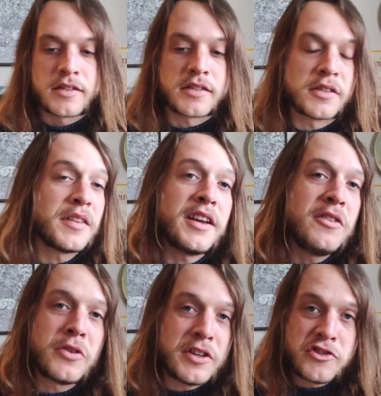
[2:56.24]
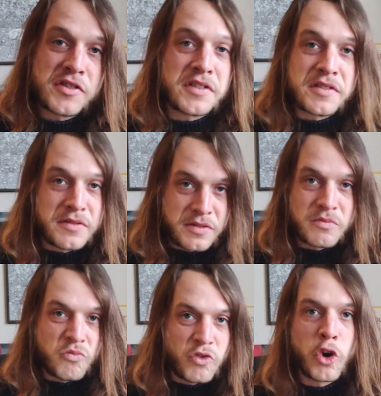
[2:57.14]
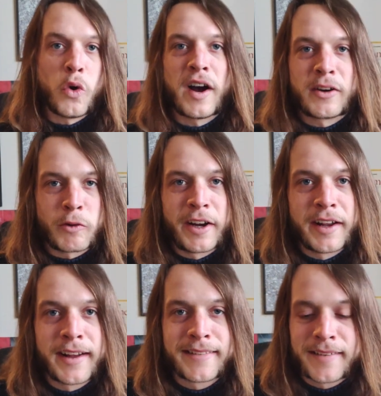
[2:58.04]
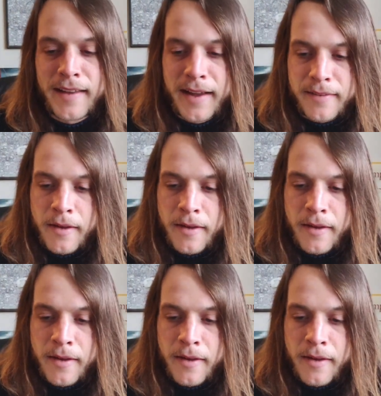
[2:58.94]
so that you can just go on right ahead to that.